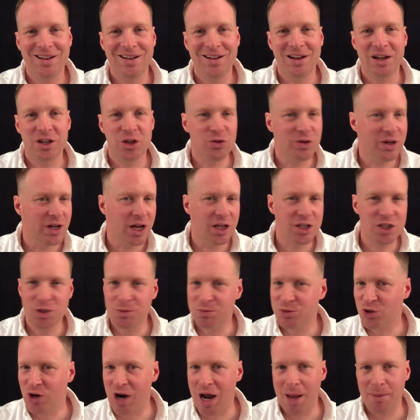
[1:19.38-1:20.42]
Uh, you can
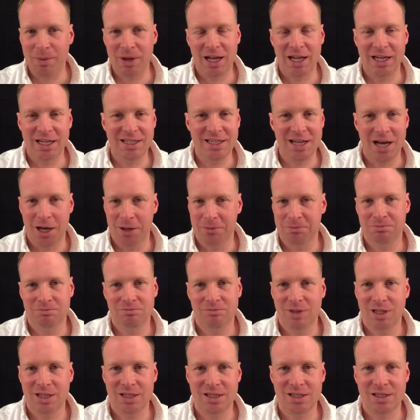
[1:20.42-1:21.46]
unsubscribe at any time,
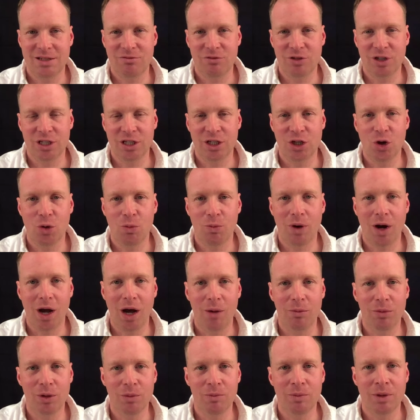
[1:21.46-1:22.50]
it's really no
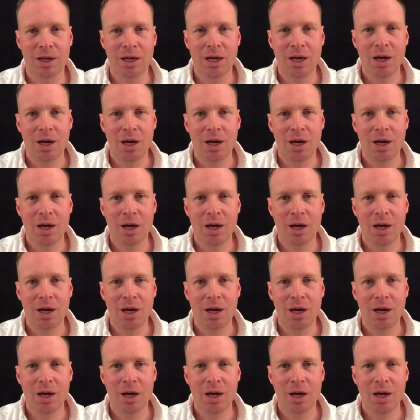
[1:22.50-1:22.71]
problem,